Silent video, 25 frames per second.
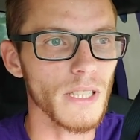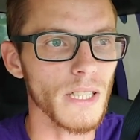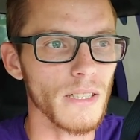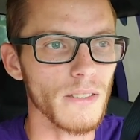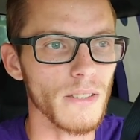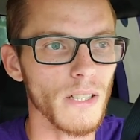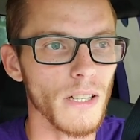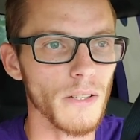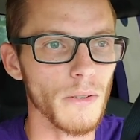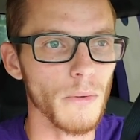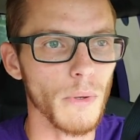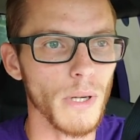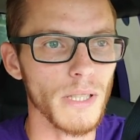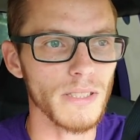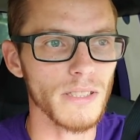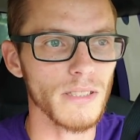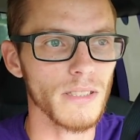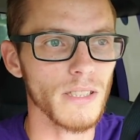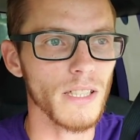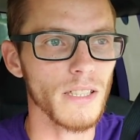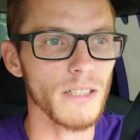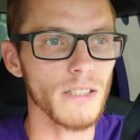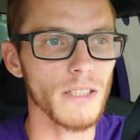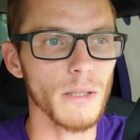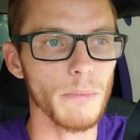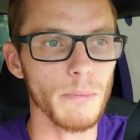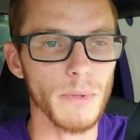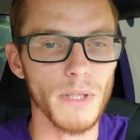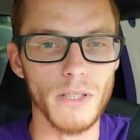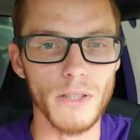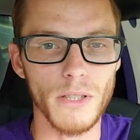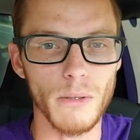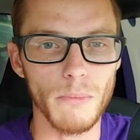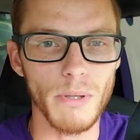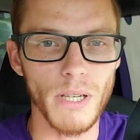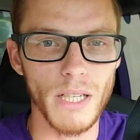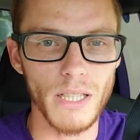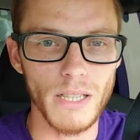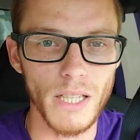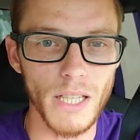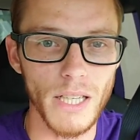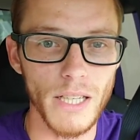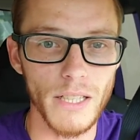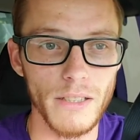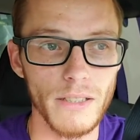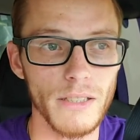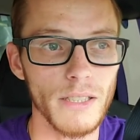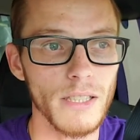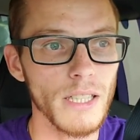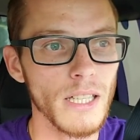Otherwise it's going to nip you in the butt
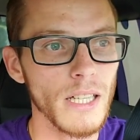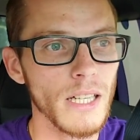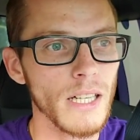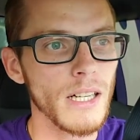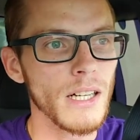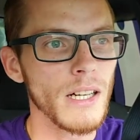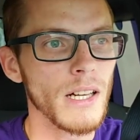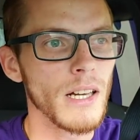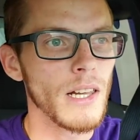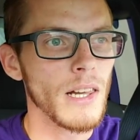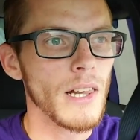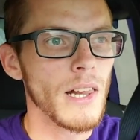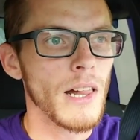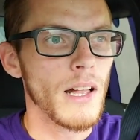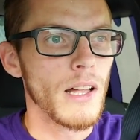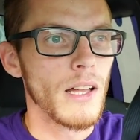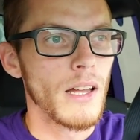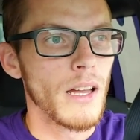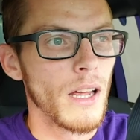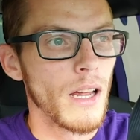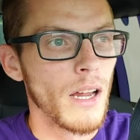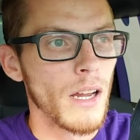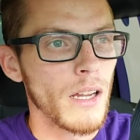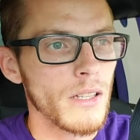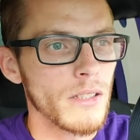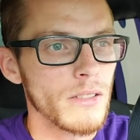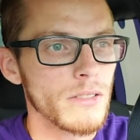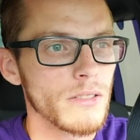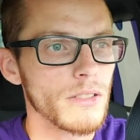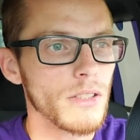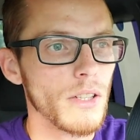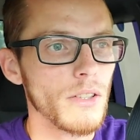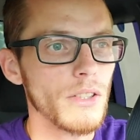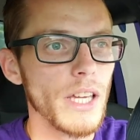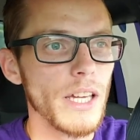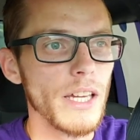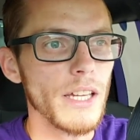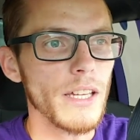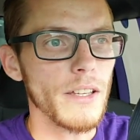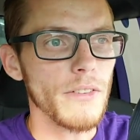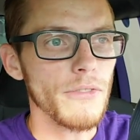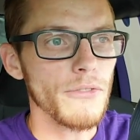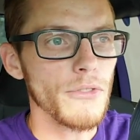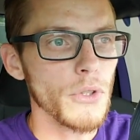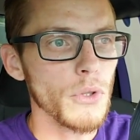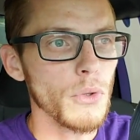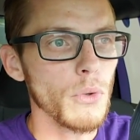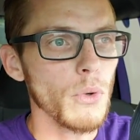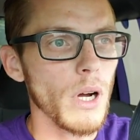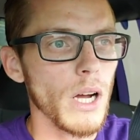later. So yeah,
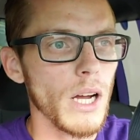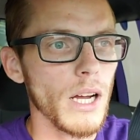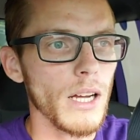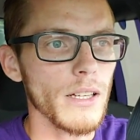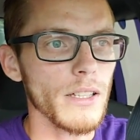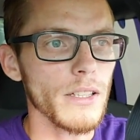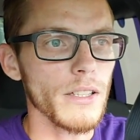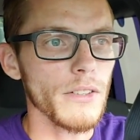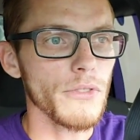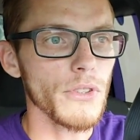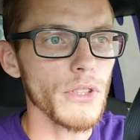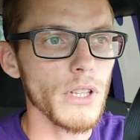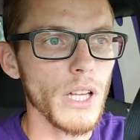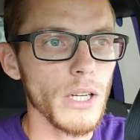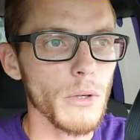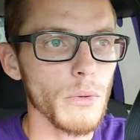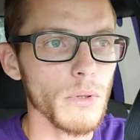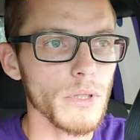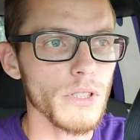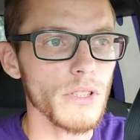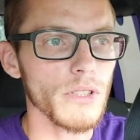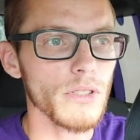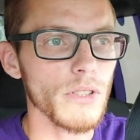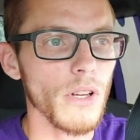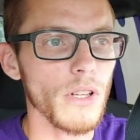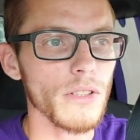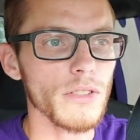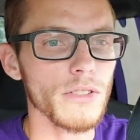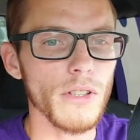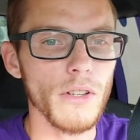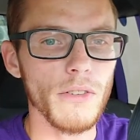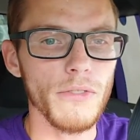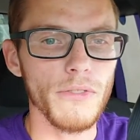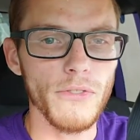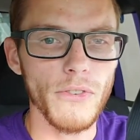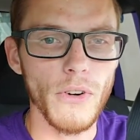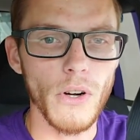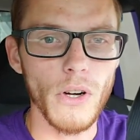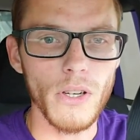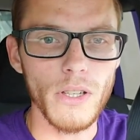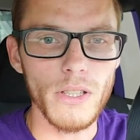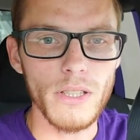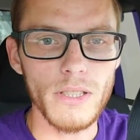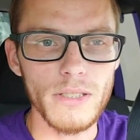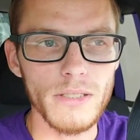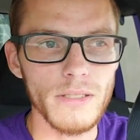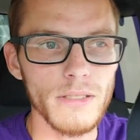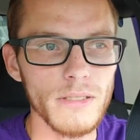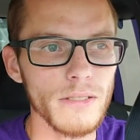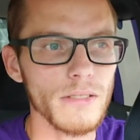if you like what you saw so
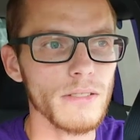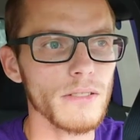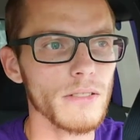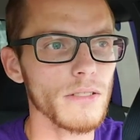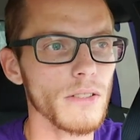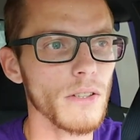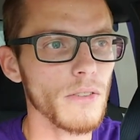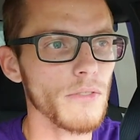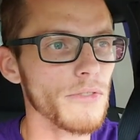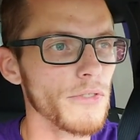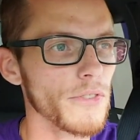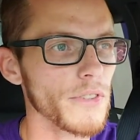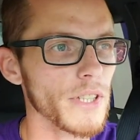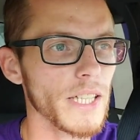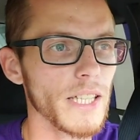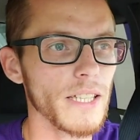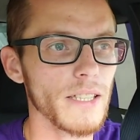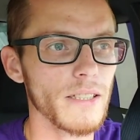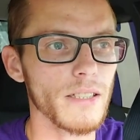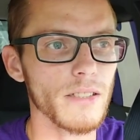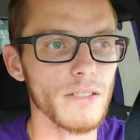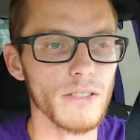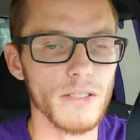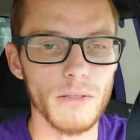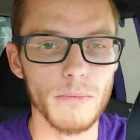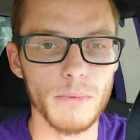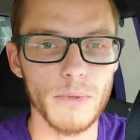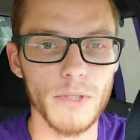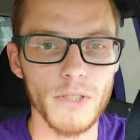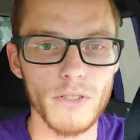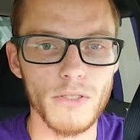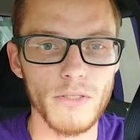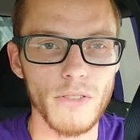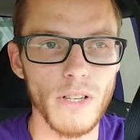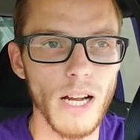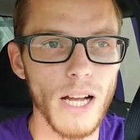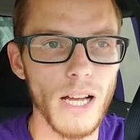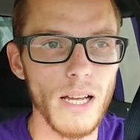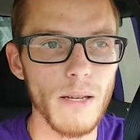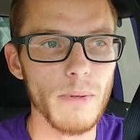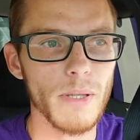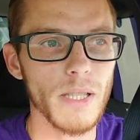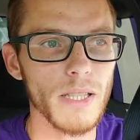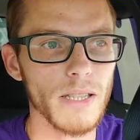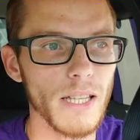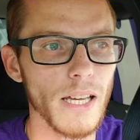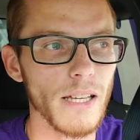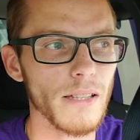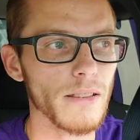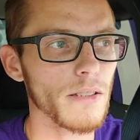far, don't forget to subscribe,
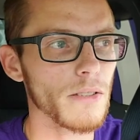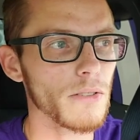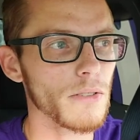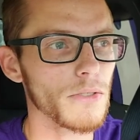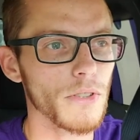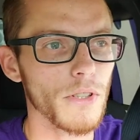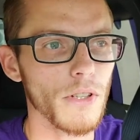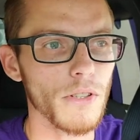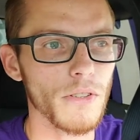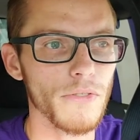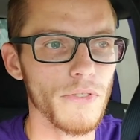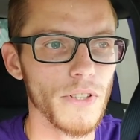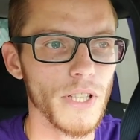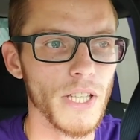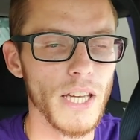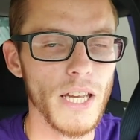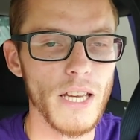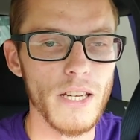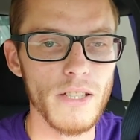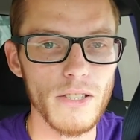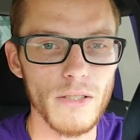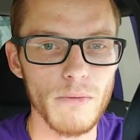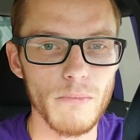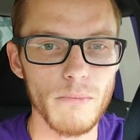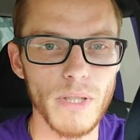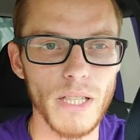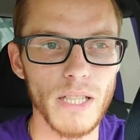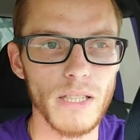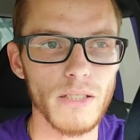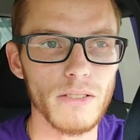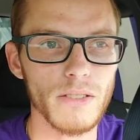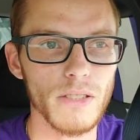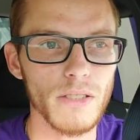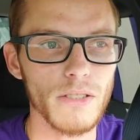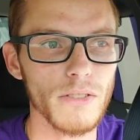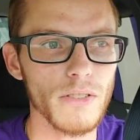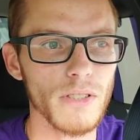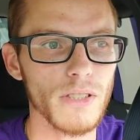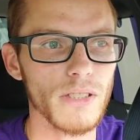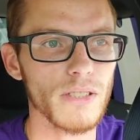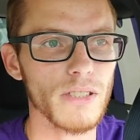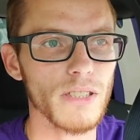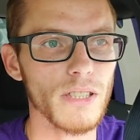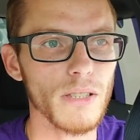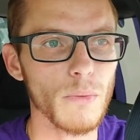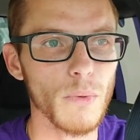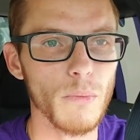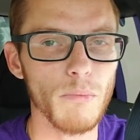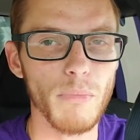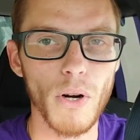hit that little notification bell so you can
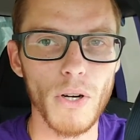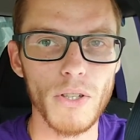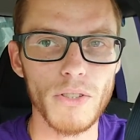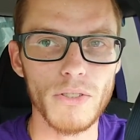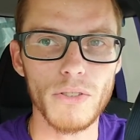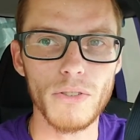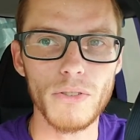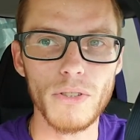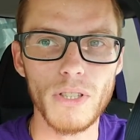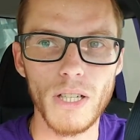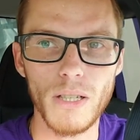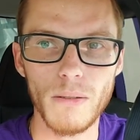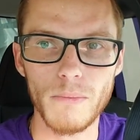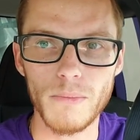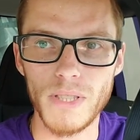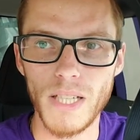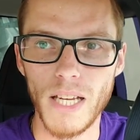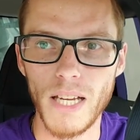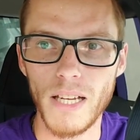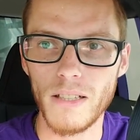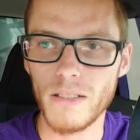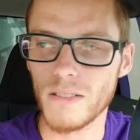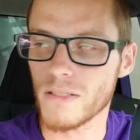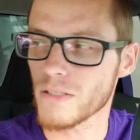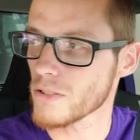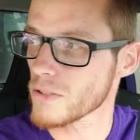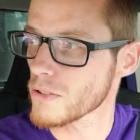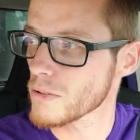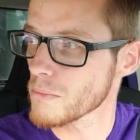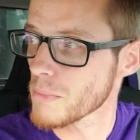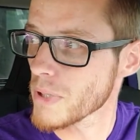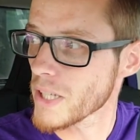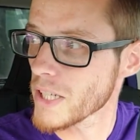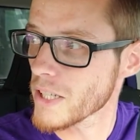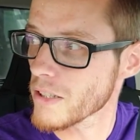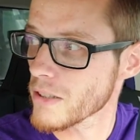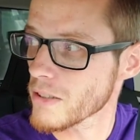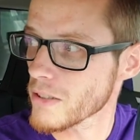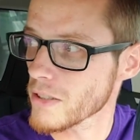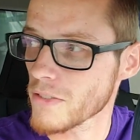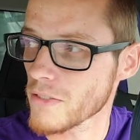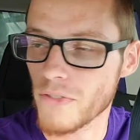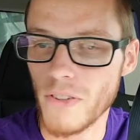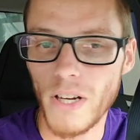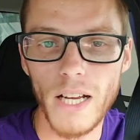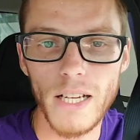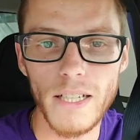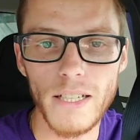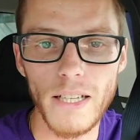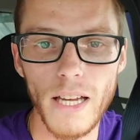see when part two comes out. You'll immediately
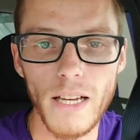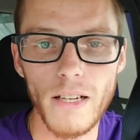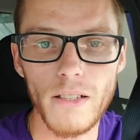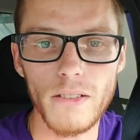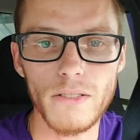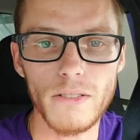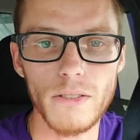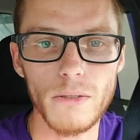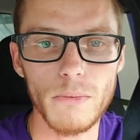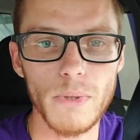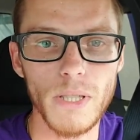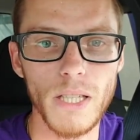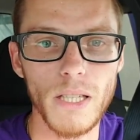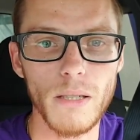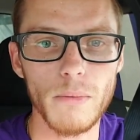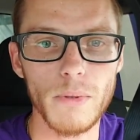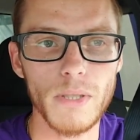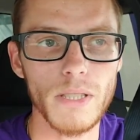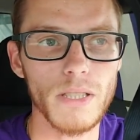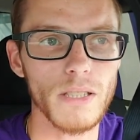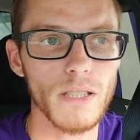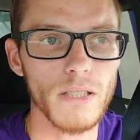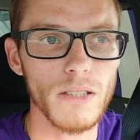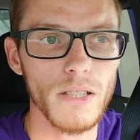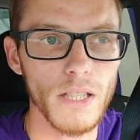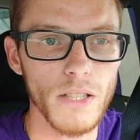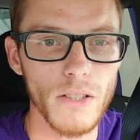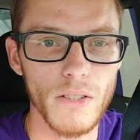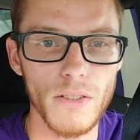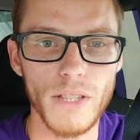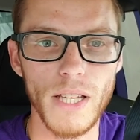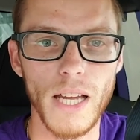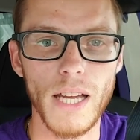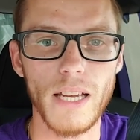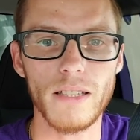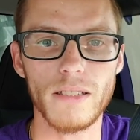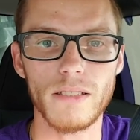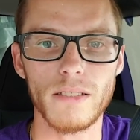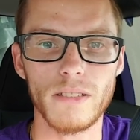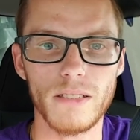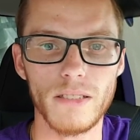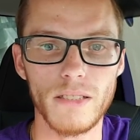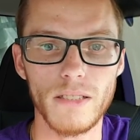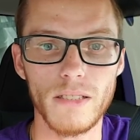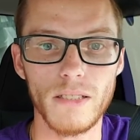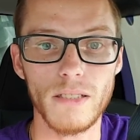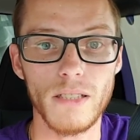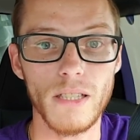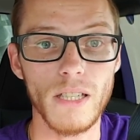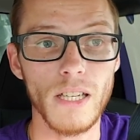find out, and you'll be able to click on that and
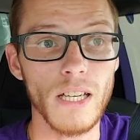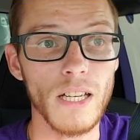see